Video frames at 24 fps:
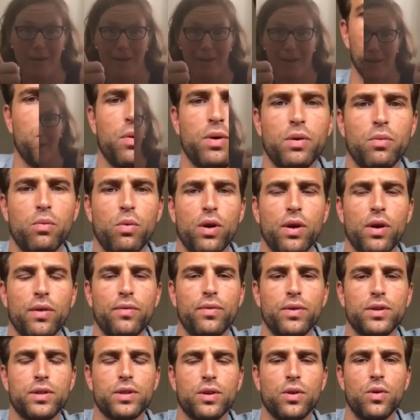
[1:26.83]
Hi, everyone at
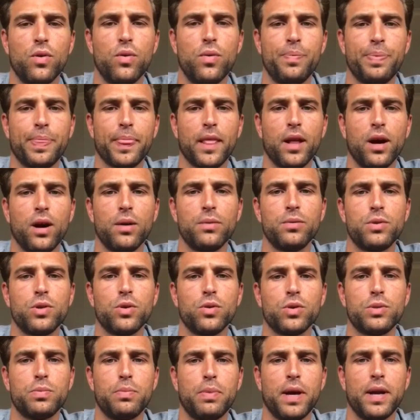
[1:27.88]
Wallingford School. I'm
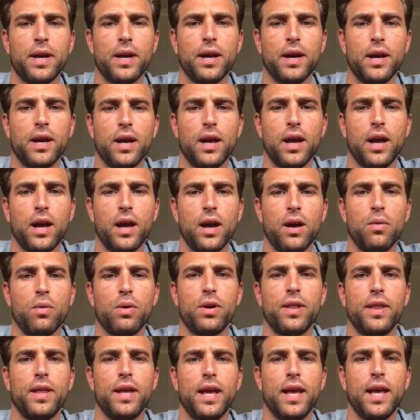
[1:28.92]
George Pinner, one
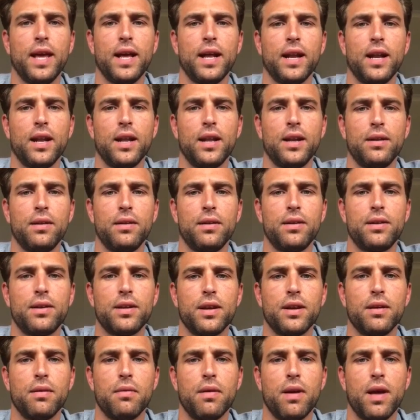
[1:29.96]
of the England
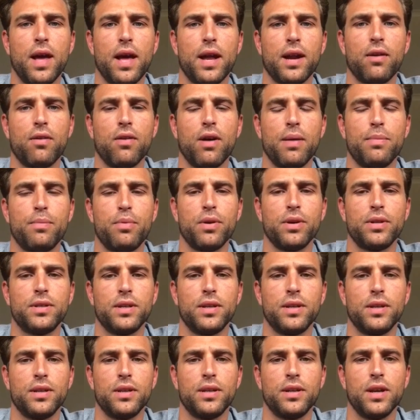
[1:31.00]
and Great
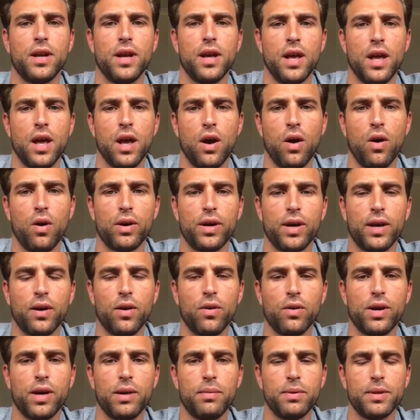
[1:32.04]
Britain hockey
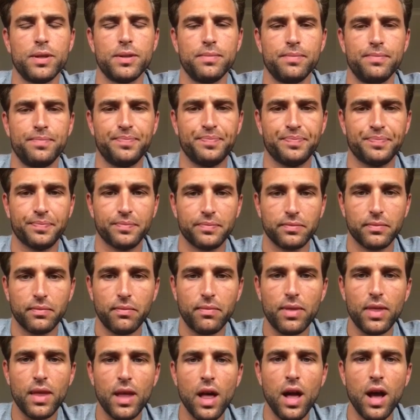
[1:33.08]
goalkeepers.
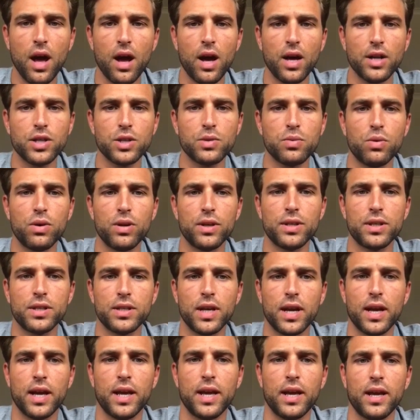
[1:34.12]
I just wanted to
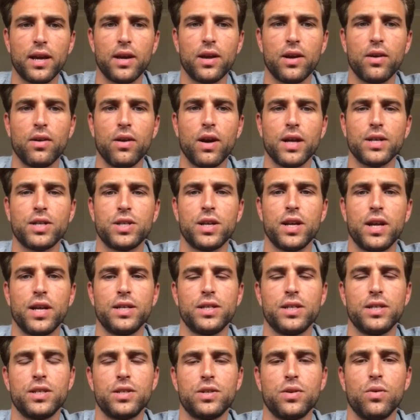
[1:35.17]
say
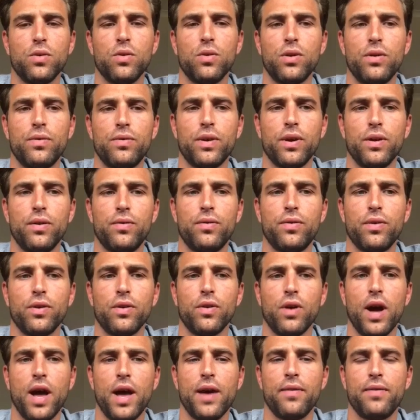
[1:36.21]
congratulations to all of you for
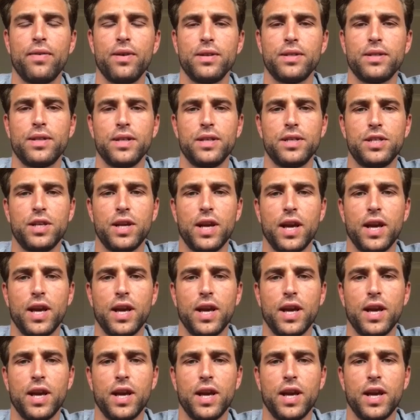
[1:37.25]
your efforts this